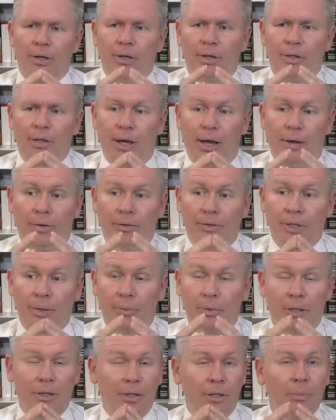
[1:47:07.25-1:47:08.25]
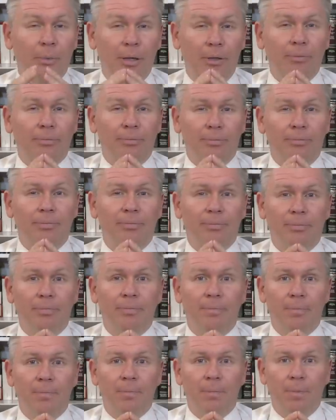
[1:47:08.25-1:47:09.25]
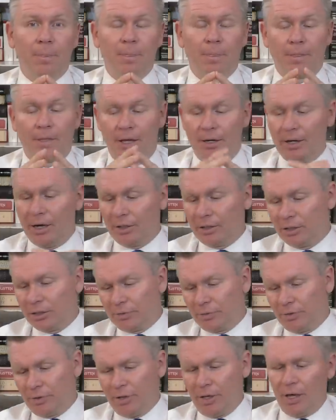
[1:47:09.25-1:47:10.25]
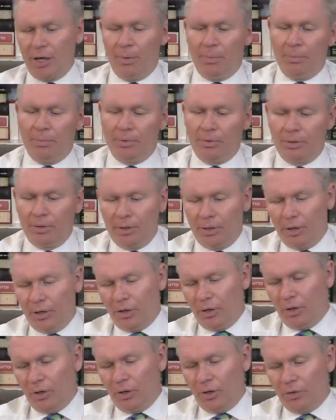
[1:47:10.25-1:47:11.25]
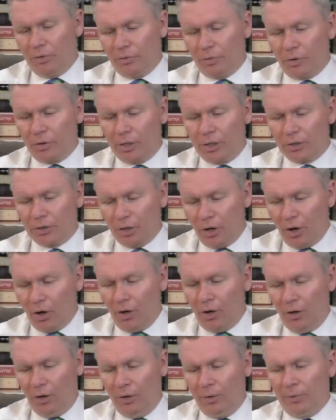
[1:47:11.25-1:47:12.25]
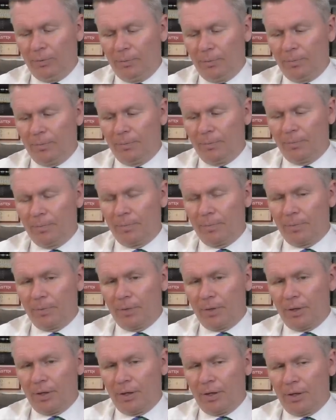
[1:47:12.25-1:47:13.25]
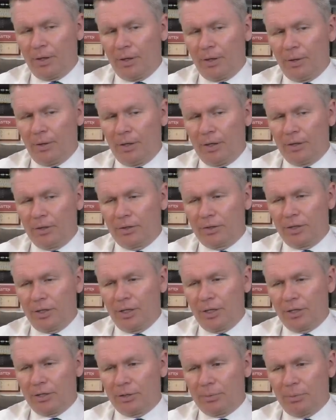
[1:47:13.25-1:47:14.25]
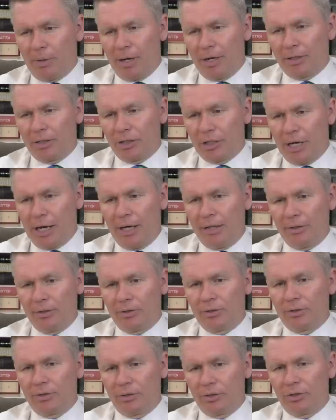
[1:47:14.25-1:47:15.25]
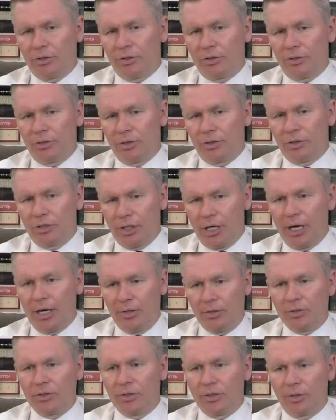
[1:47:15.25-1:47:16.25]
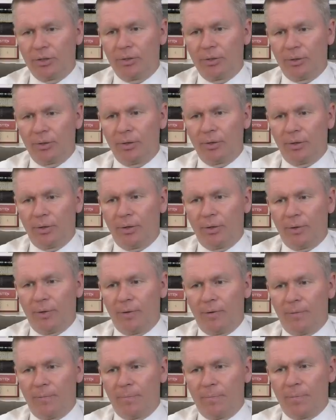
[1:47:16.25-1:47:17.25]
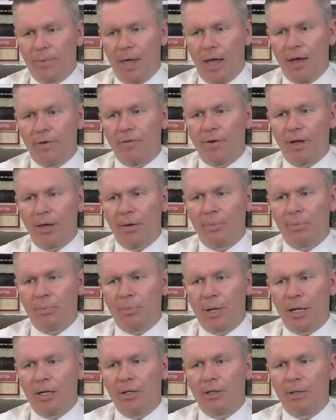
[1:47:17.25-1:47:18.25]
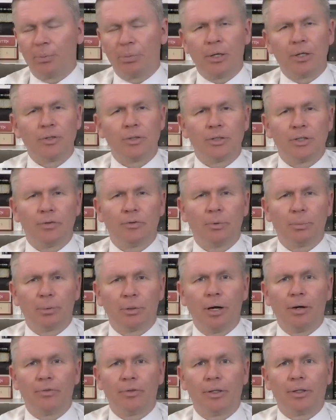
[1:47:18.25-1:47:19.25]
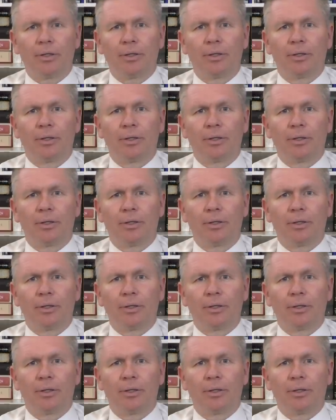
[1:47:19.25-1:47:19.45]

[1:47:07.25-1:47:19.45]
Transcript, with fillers: yeah, something to think about. And not just for them, for us all. Is this my chance to, to change? Have I been in the presence of a prophet?